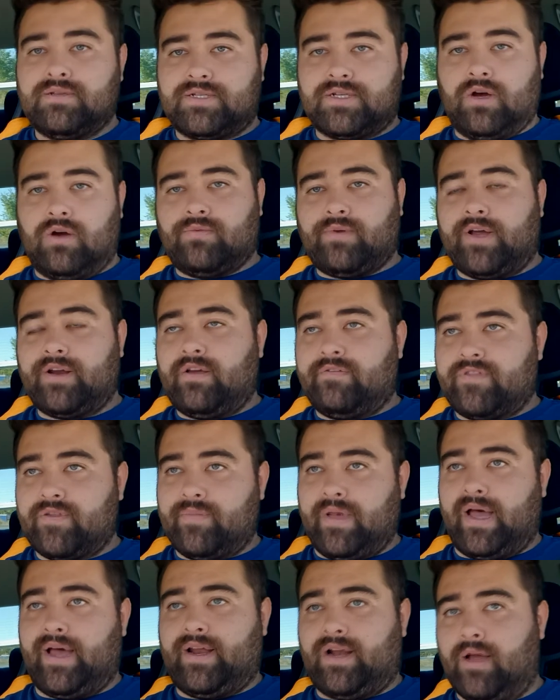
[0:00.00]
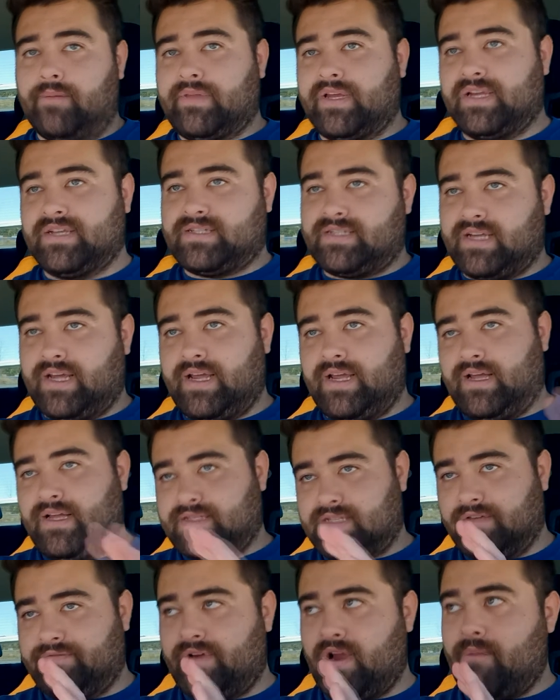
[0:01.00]
So right off the bat, I'm gonna say
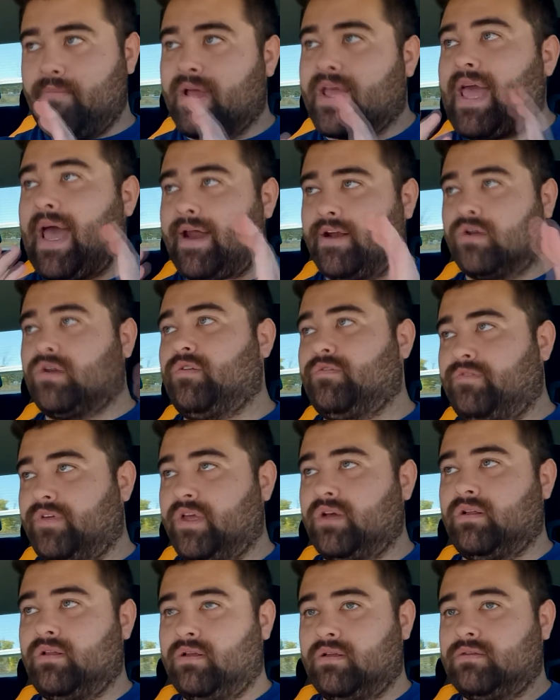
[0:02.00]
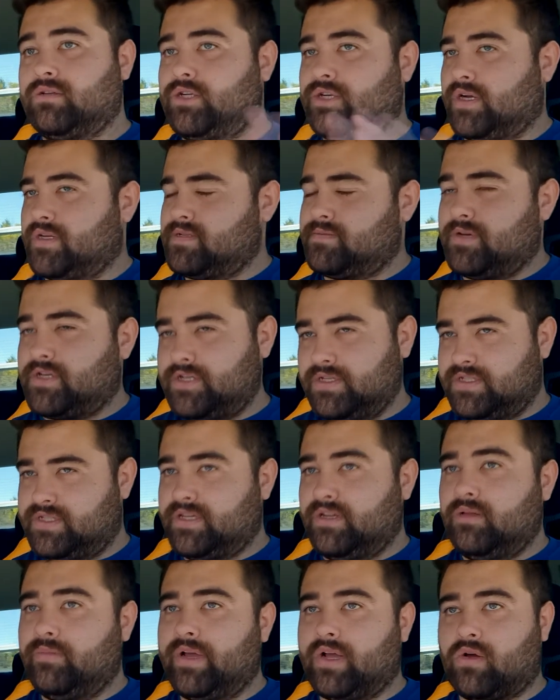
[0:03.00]
it's a very mechanical feel. The transmission's
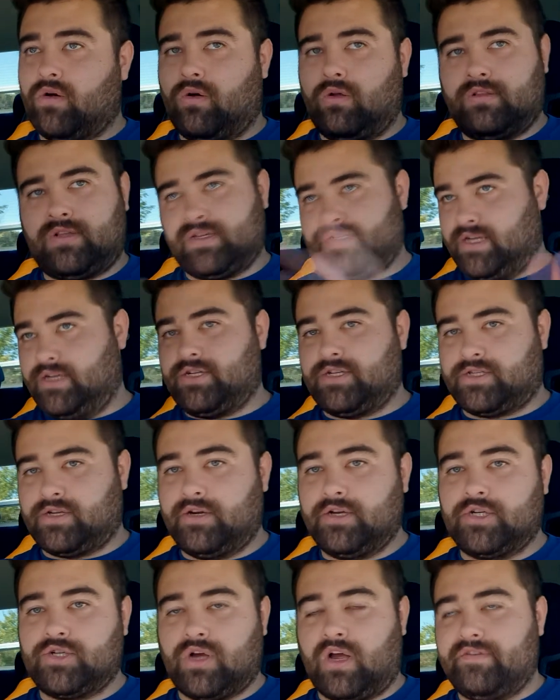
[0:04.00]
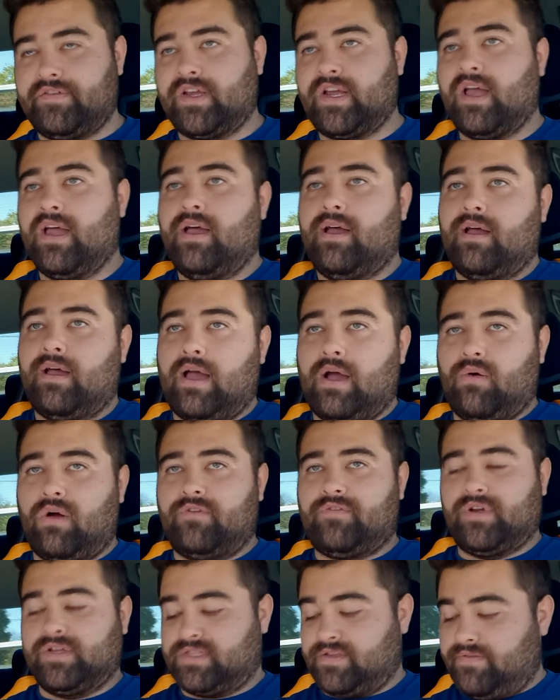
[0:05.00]
still a bit cold because I just started driving.
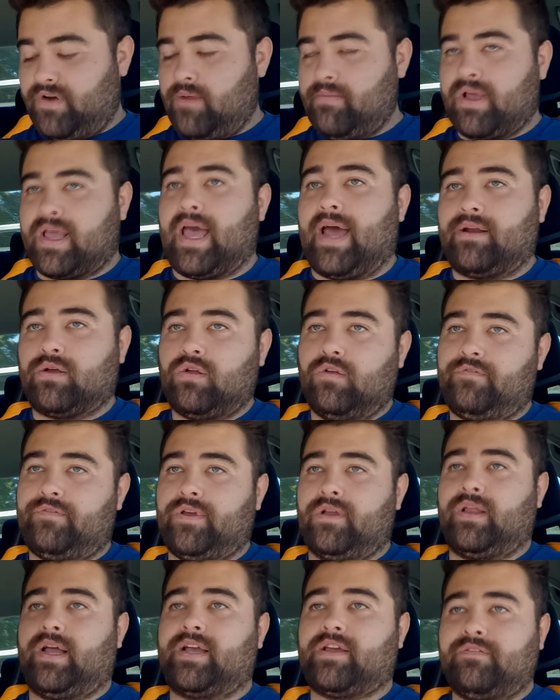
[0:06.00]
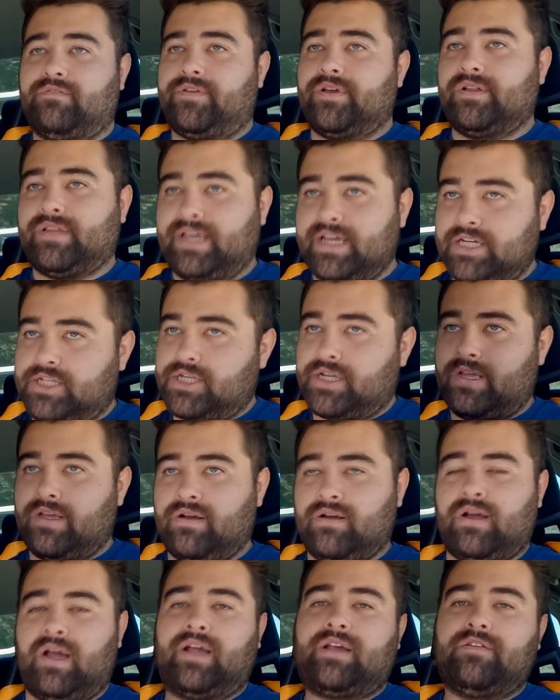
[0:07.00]
However, it's a very mechanical feel. I can feel each
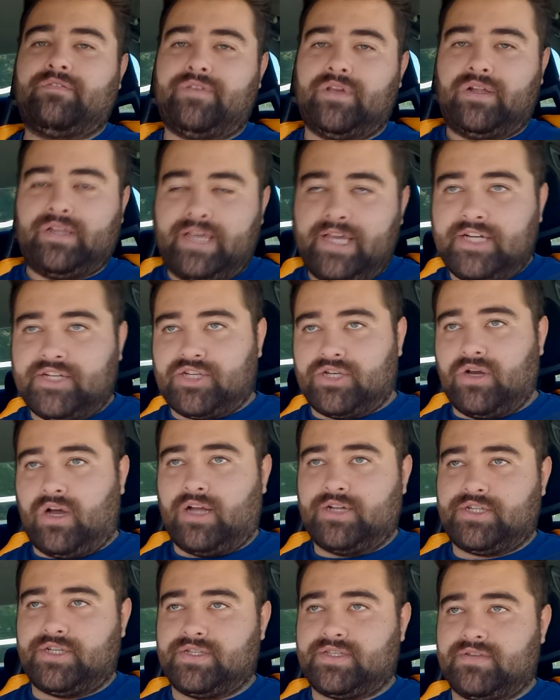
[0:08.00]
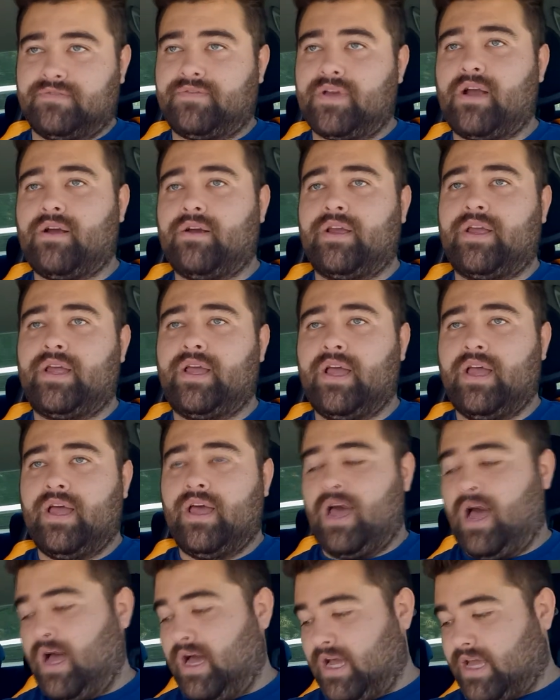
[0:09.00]
gear, I can feel each notch. It's a very
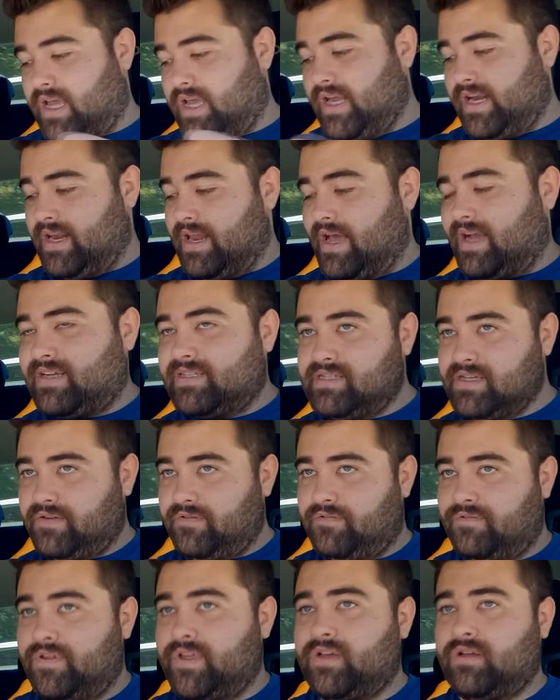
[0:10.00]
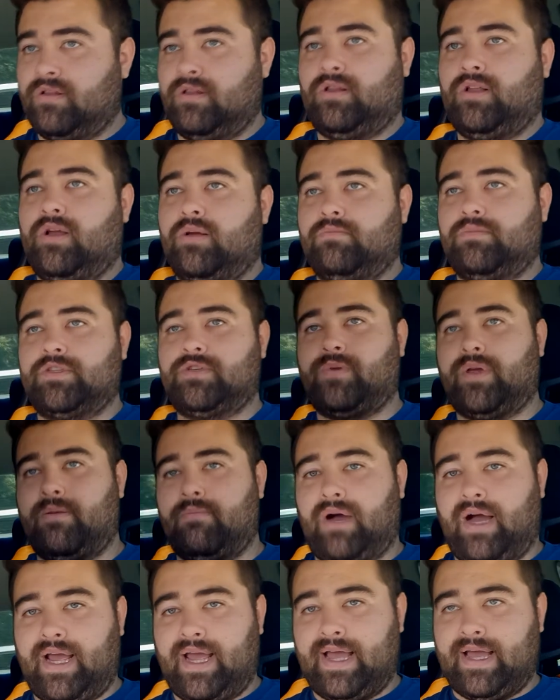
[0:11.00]
connected feel
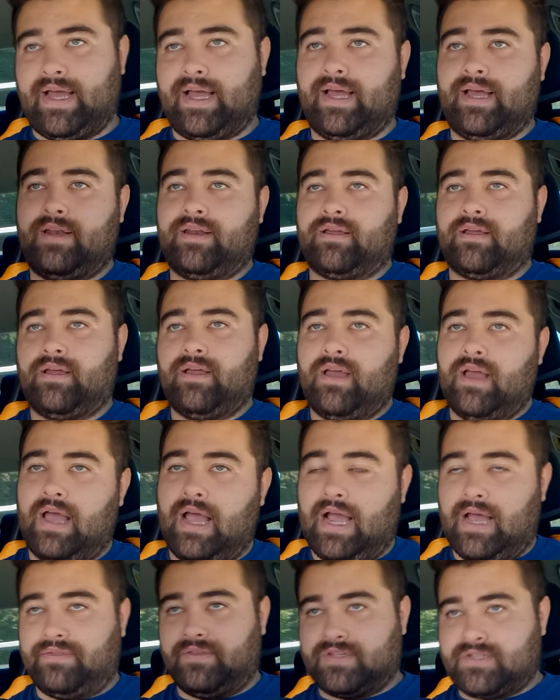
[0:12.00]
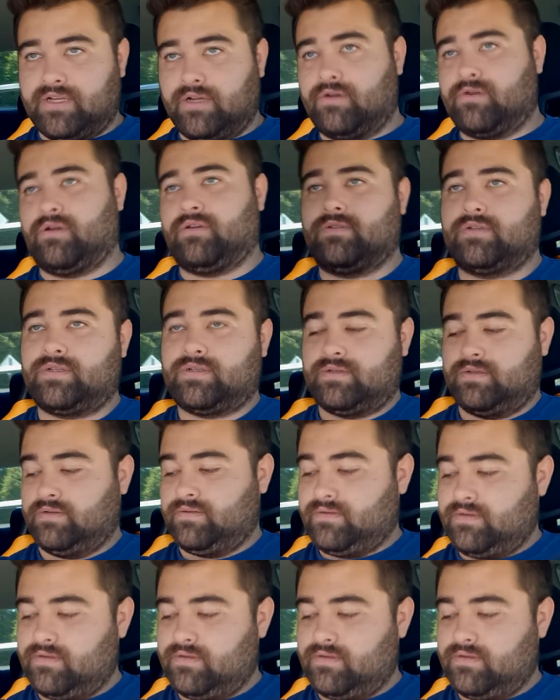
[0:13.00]
between my hand and the synchros.